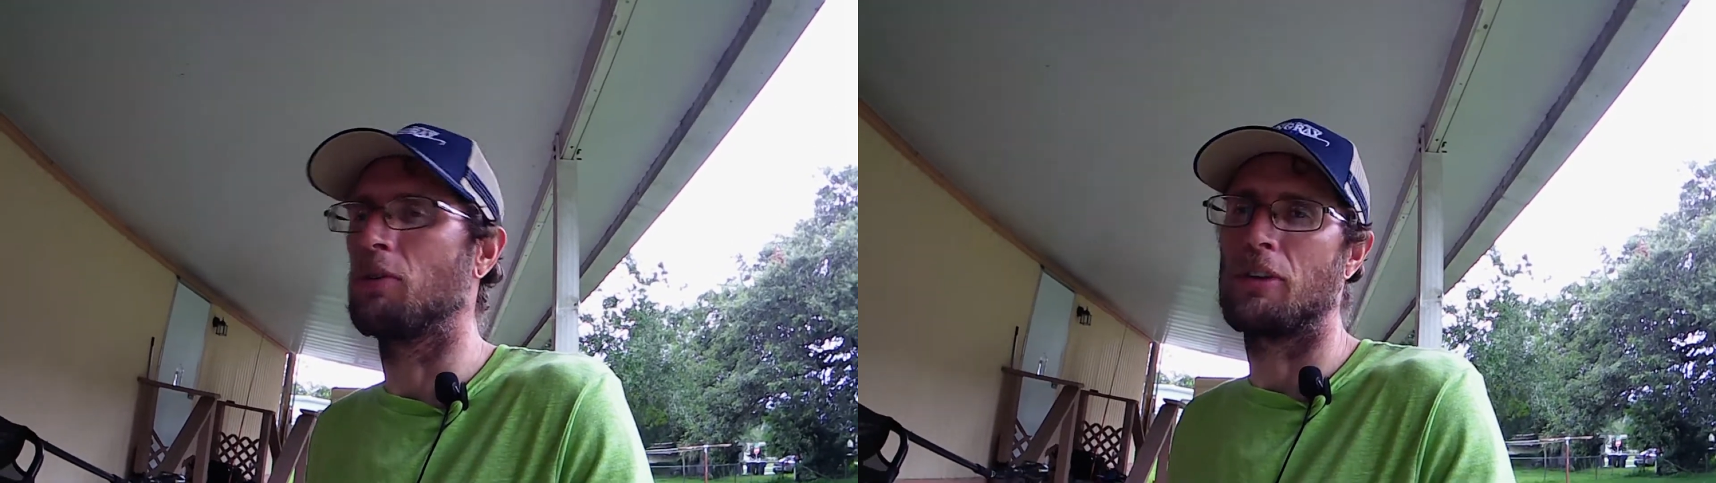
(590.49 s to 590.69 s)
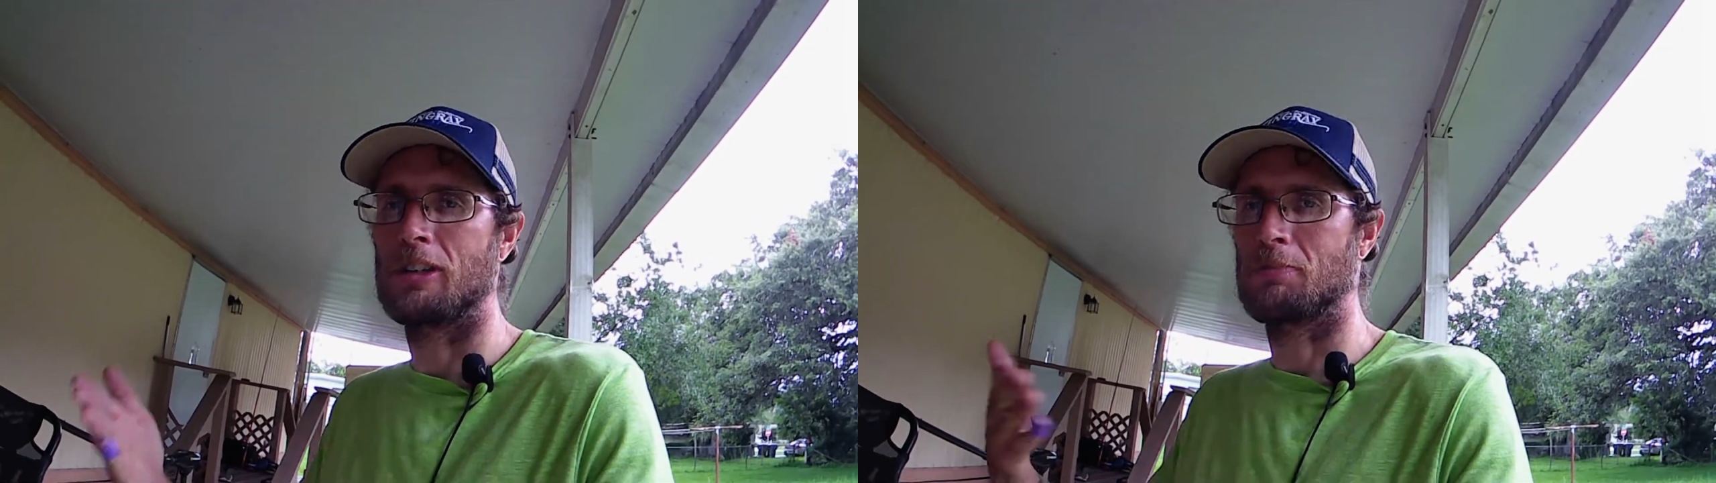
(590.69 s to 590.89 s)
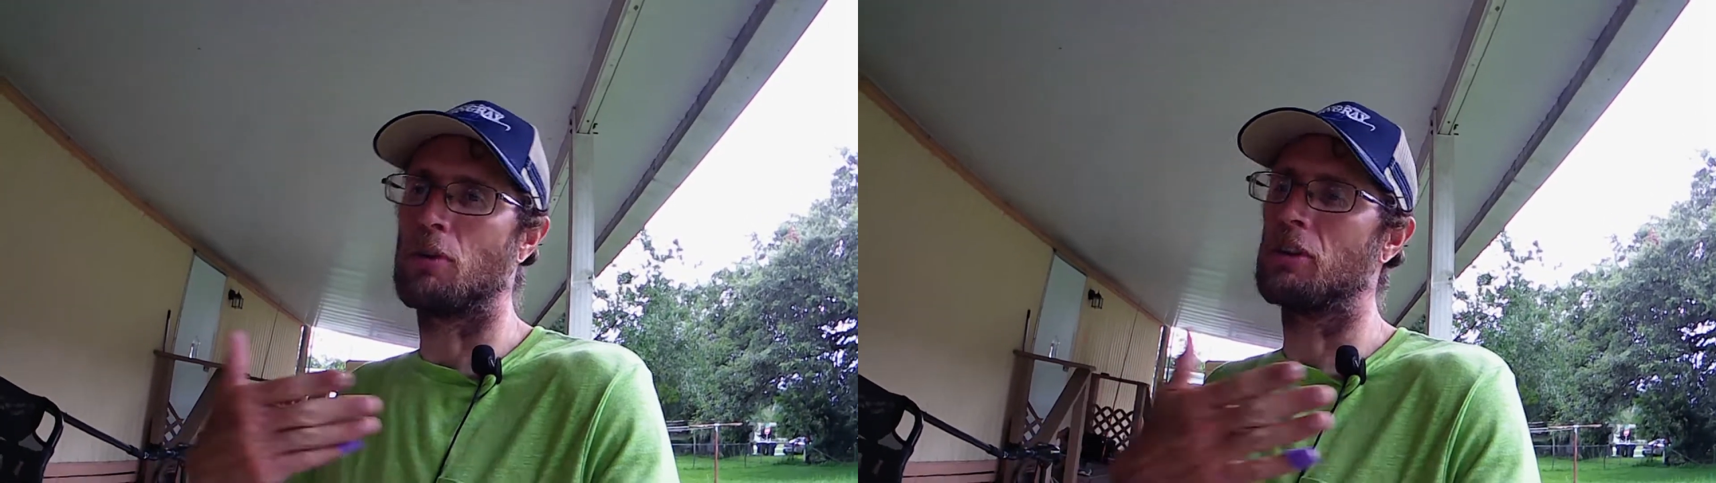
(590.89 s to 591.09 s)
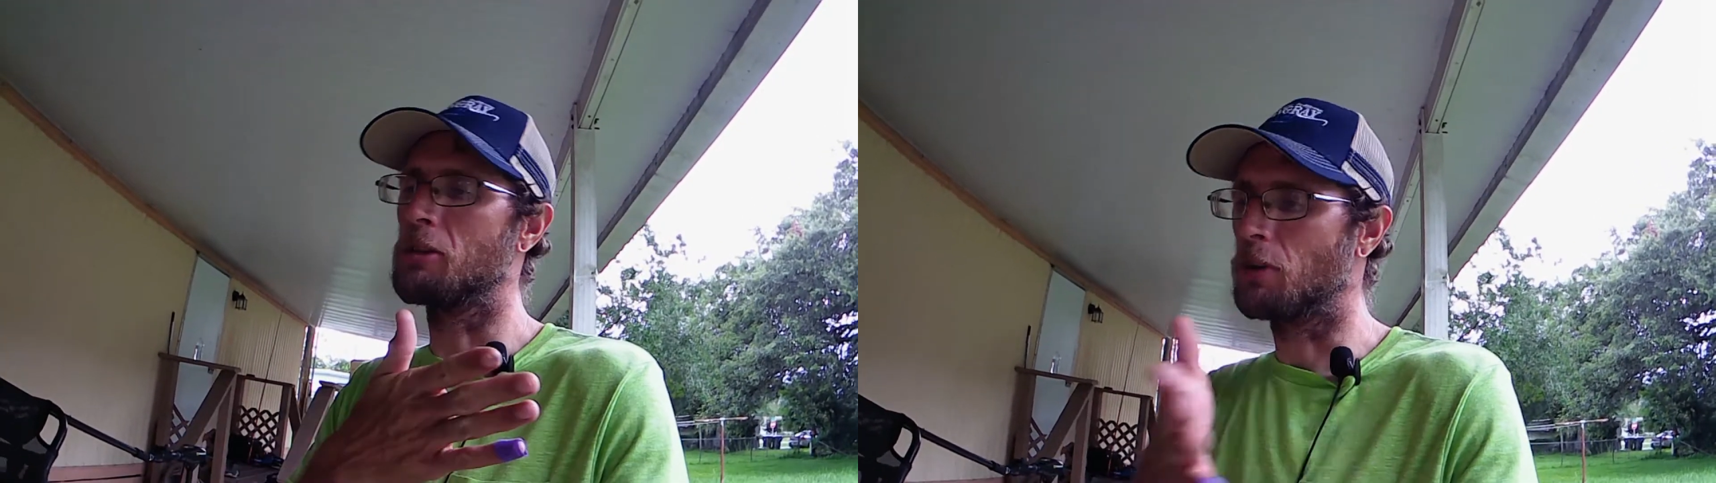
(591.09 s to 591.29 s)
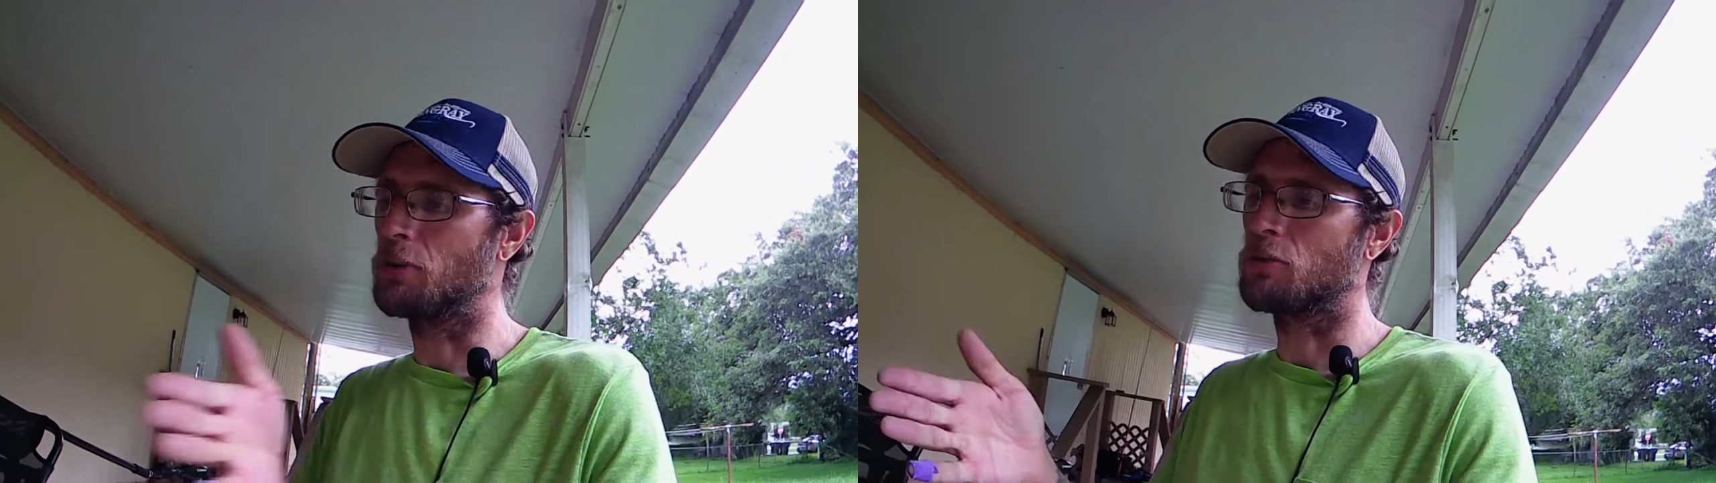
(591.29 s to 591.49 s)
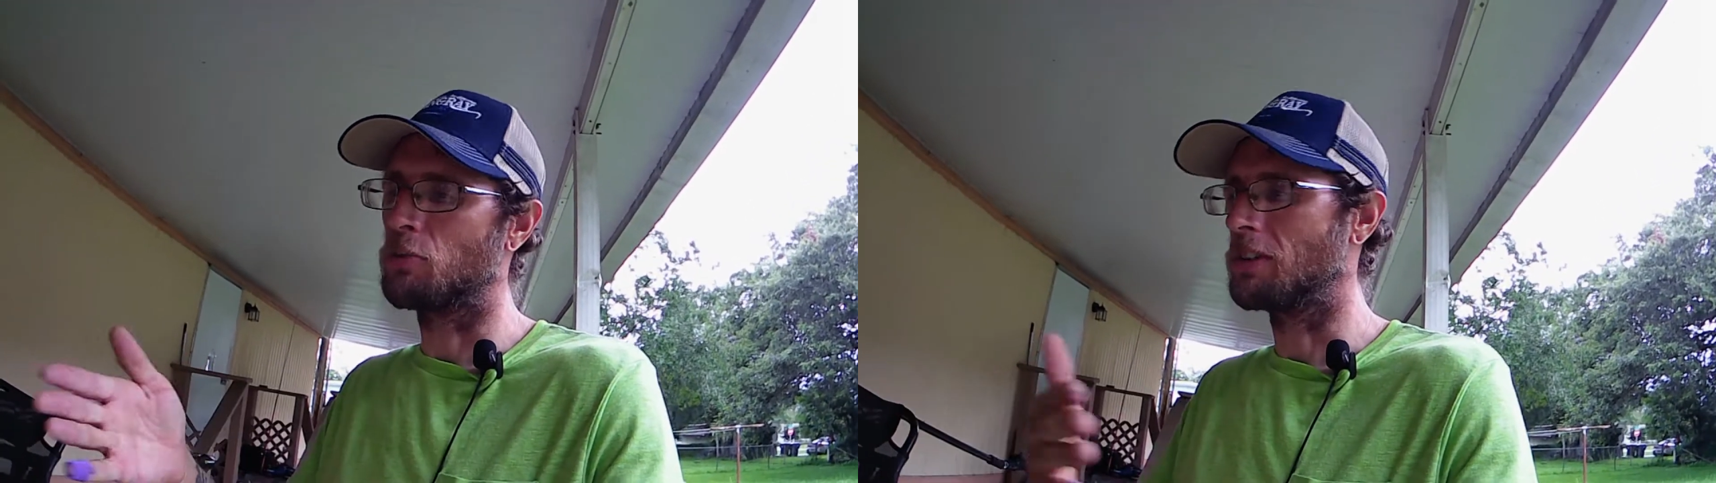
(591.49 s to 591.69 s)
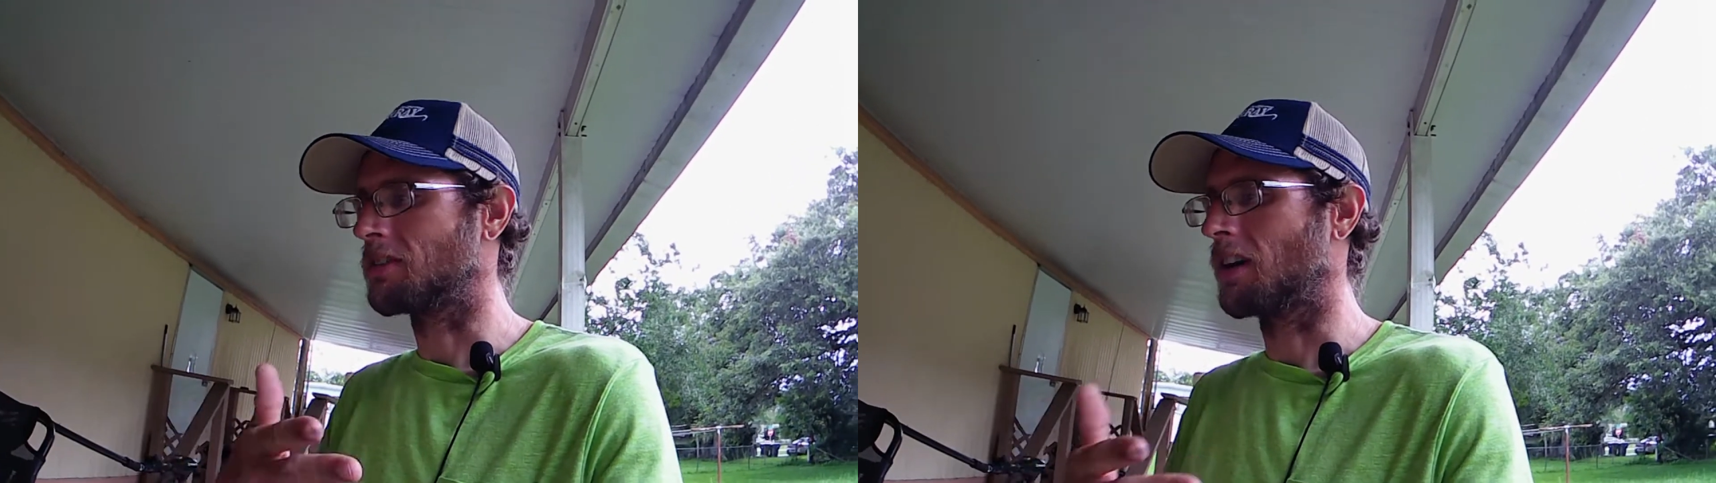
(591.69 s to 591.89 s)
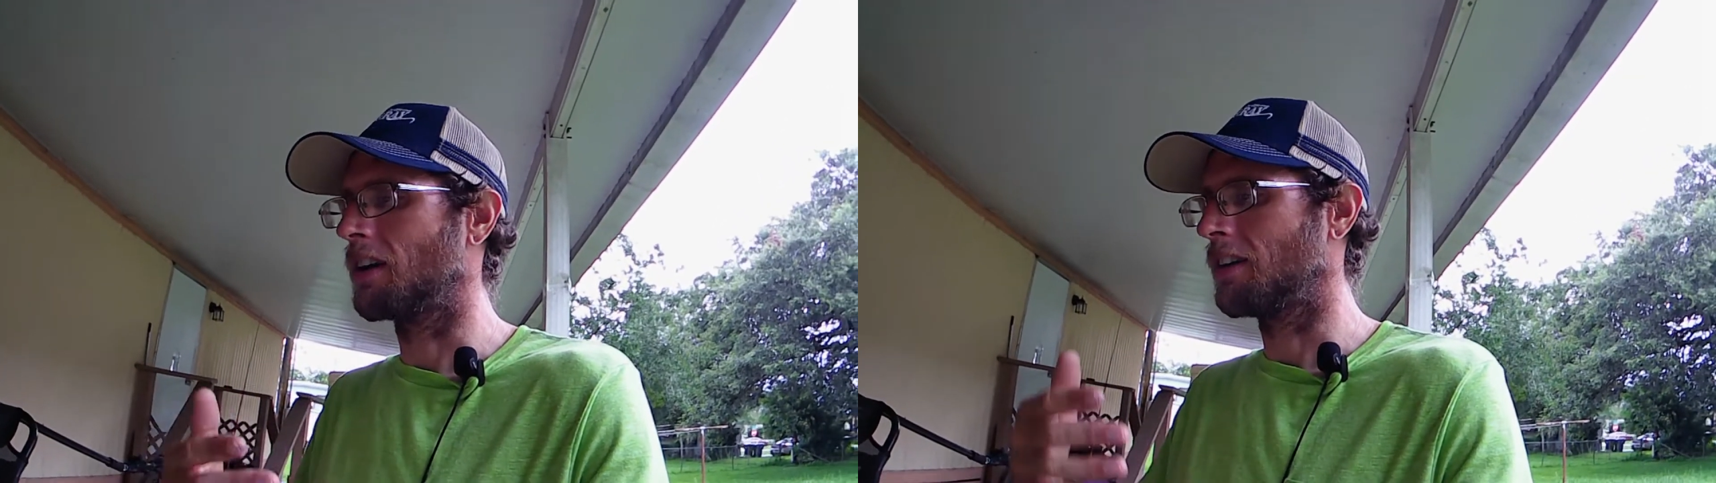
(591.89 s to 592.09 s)
that it's pulling the boat to one
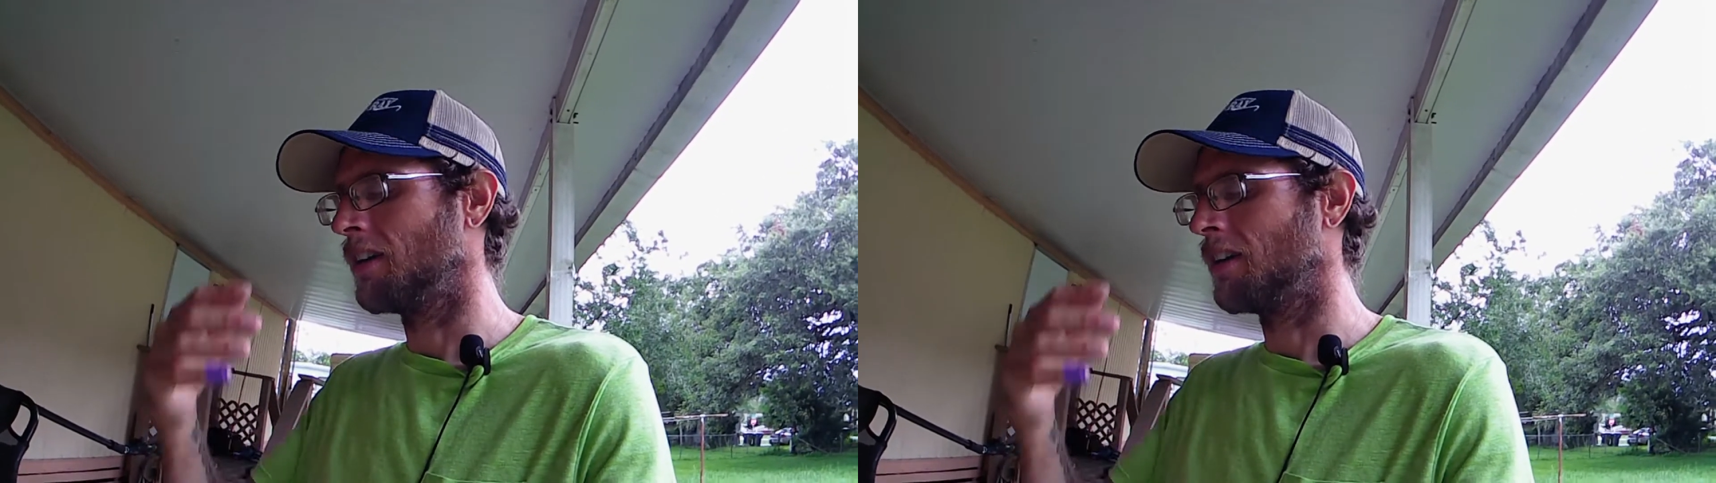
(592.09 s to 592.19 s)
side.